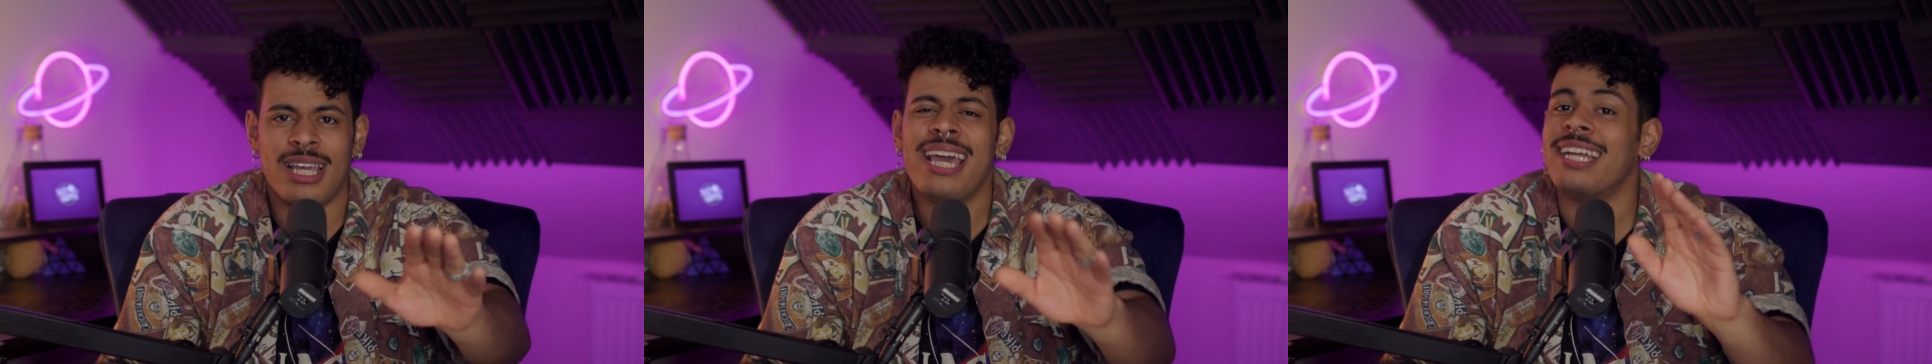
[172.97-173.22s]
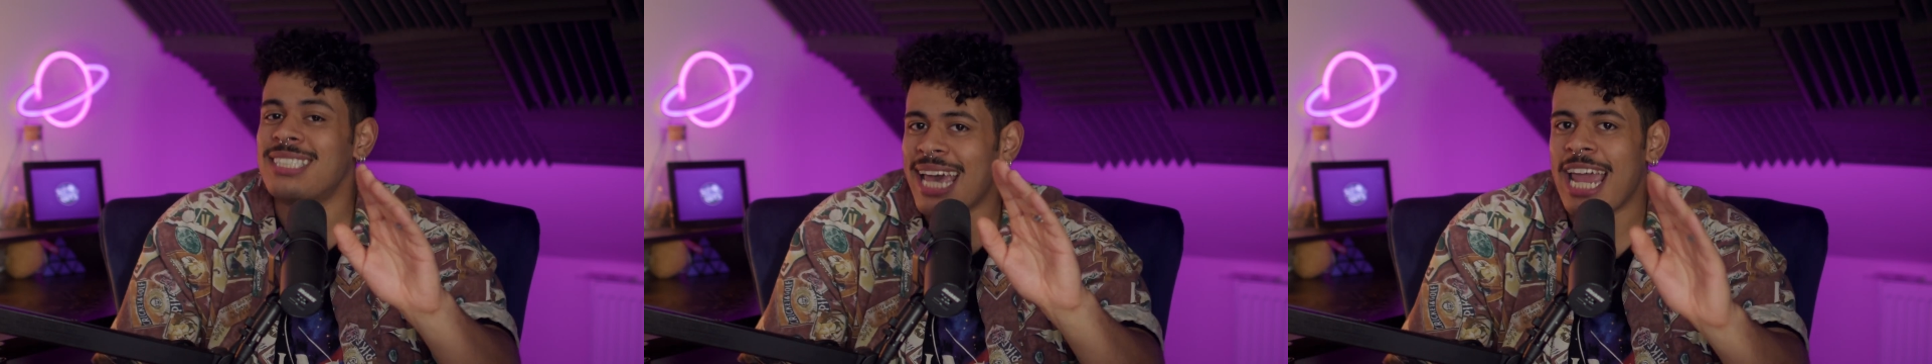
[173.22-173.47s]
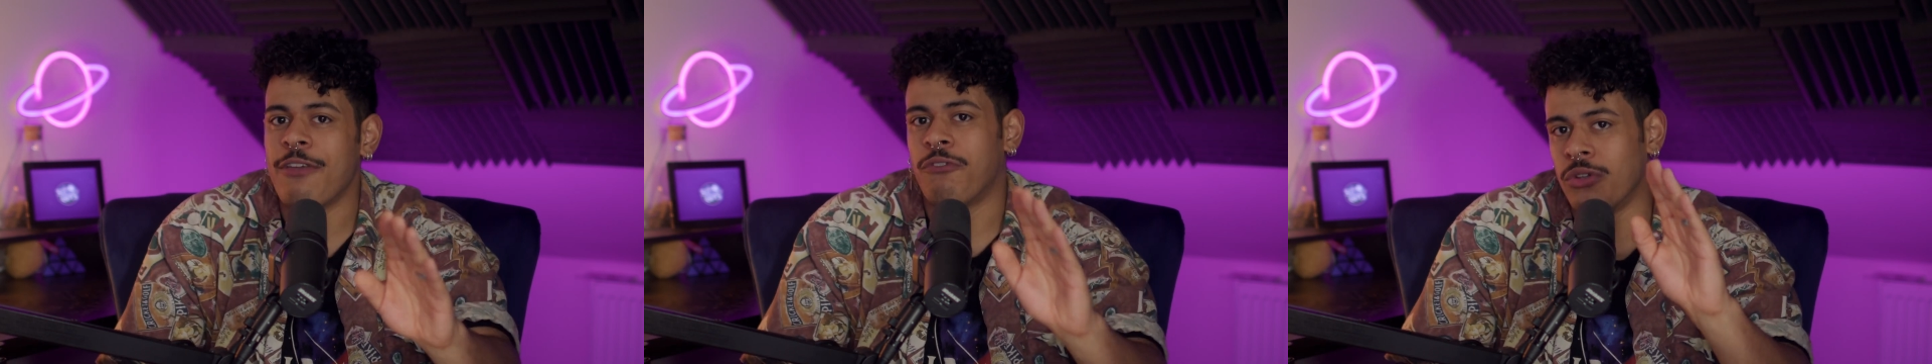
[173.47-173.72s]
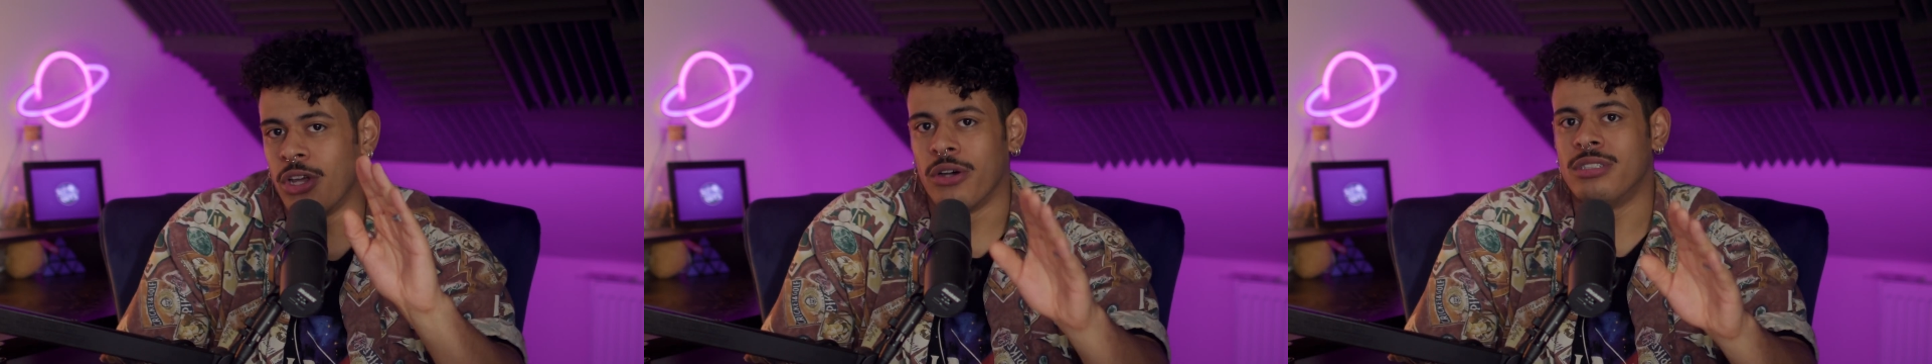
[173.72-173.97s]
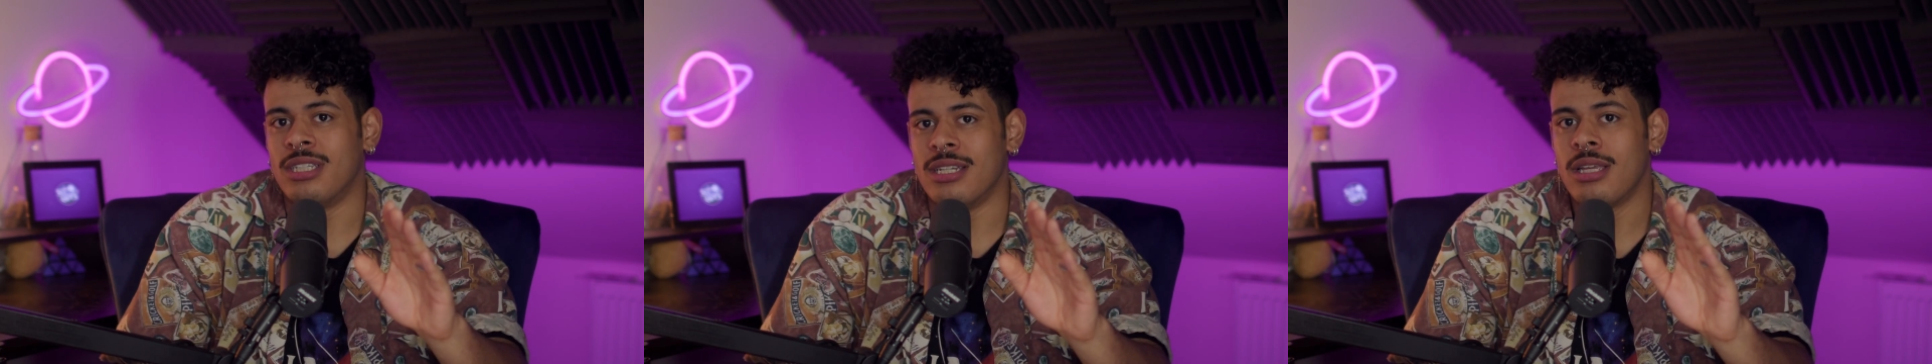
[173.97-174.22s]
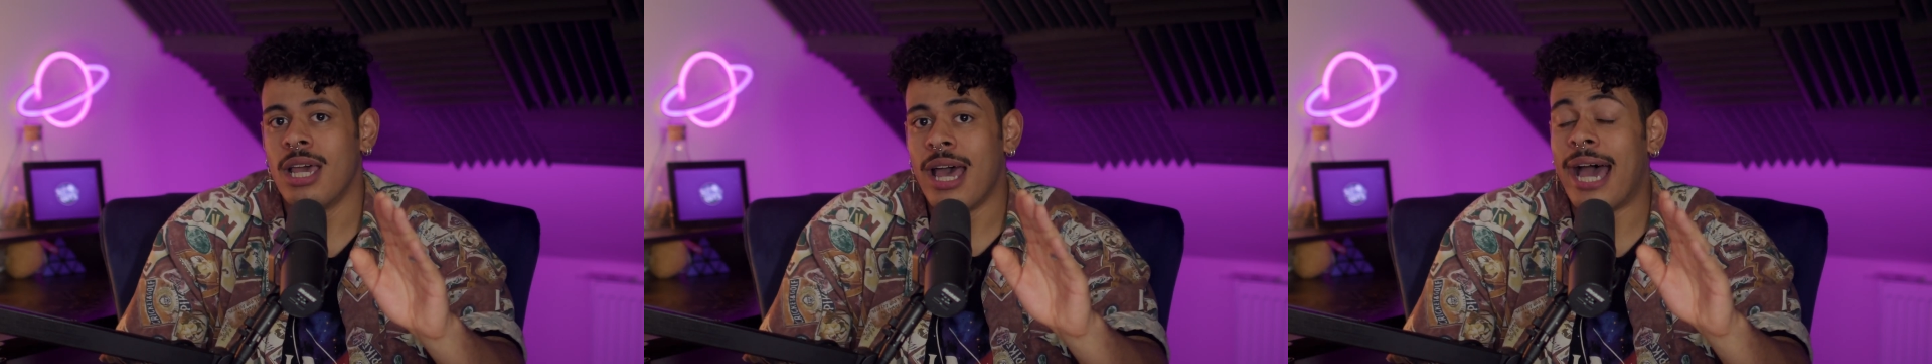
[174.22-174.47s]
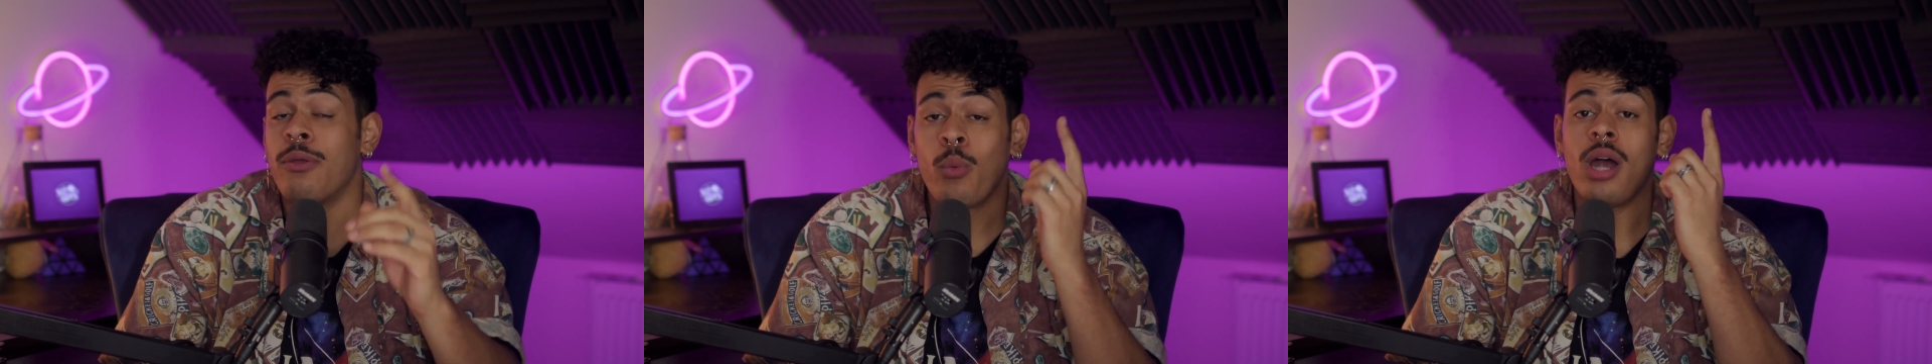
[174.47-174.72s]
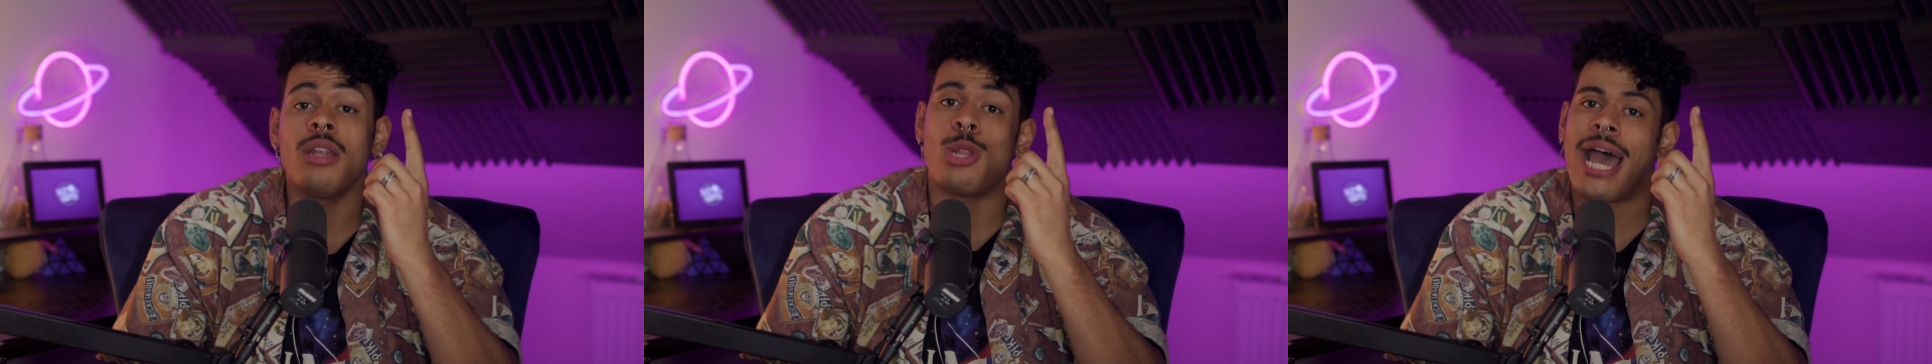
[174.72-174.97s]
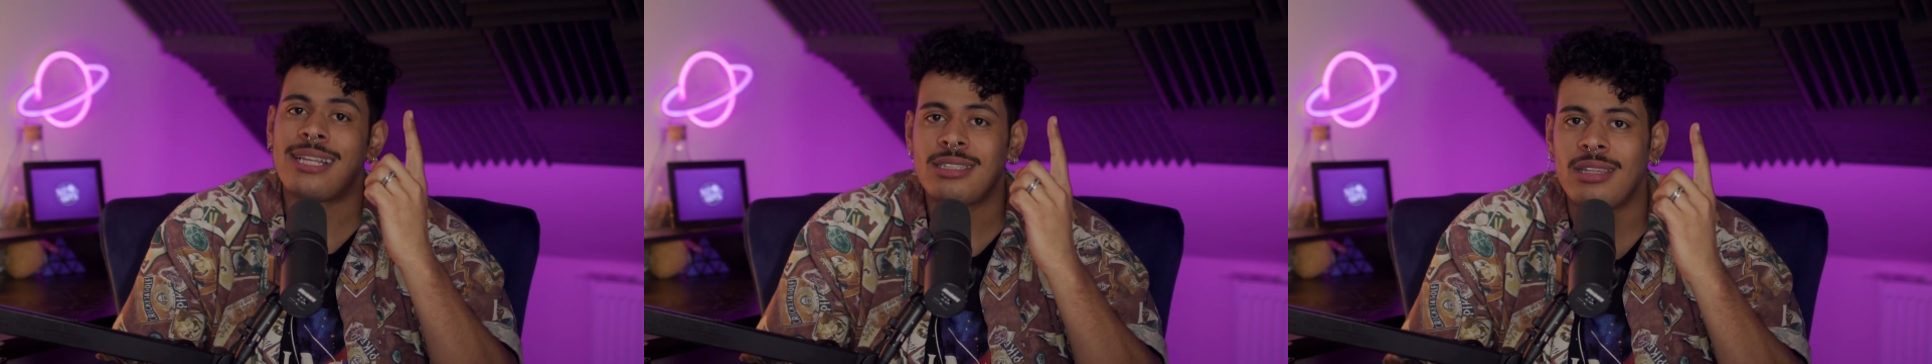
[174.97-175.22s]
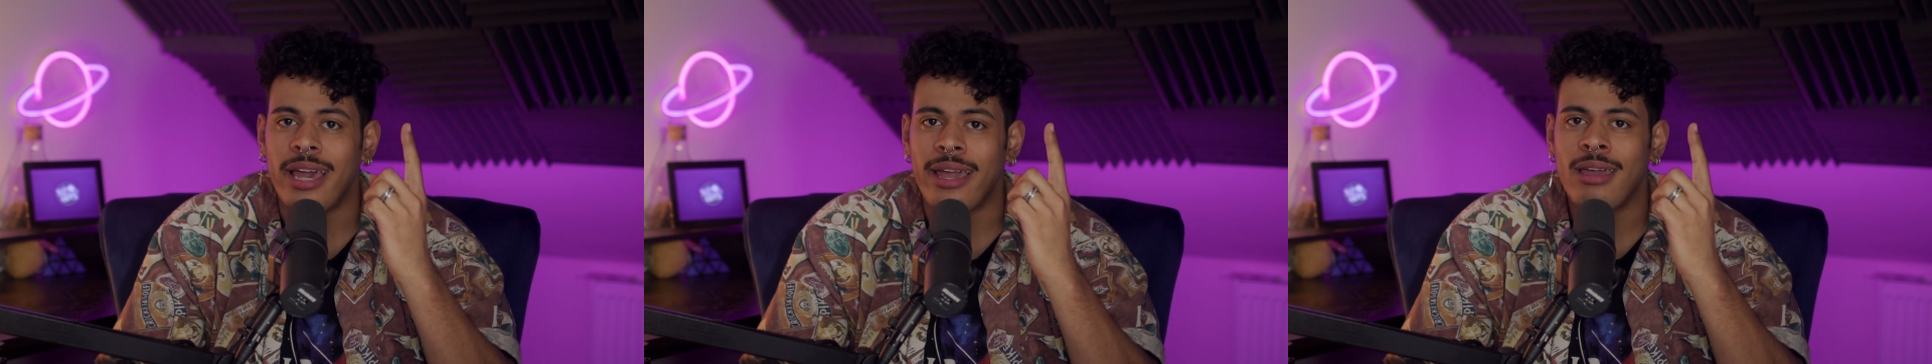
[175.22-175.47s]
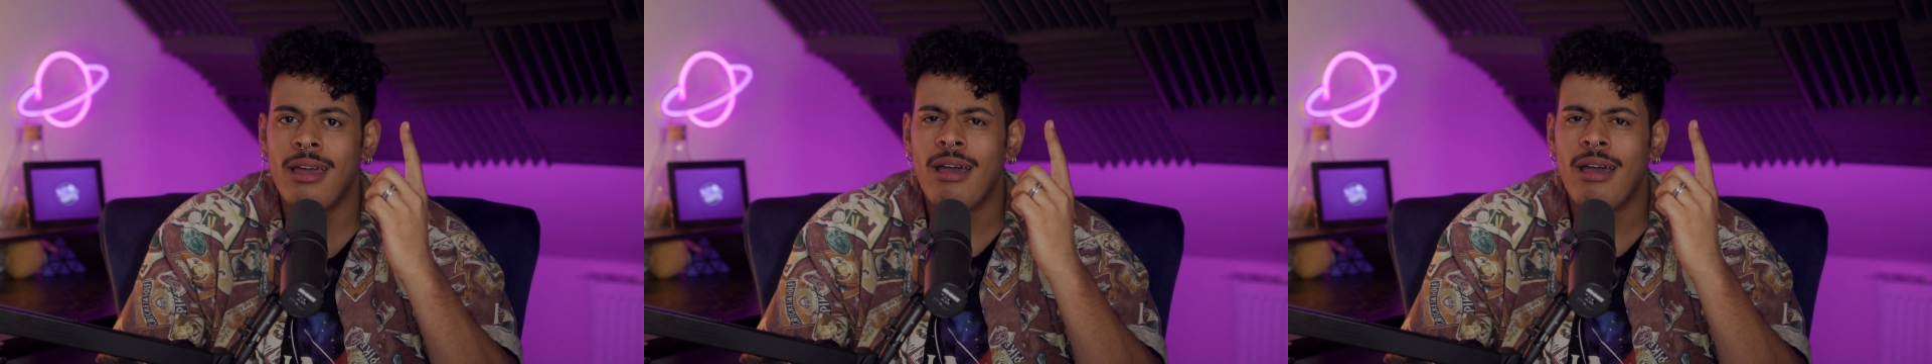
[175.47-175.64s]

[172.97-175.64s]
It's hateful nonsense. And one last thing,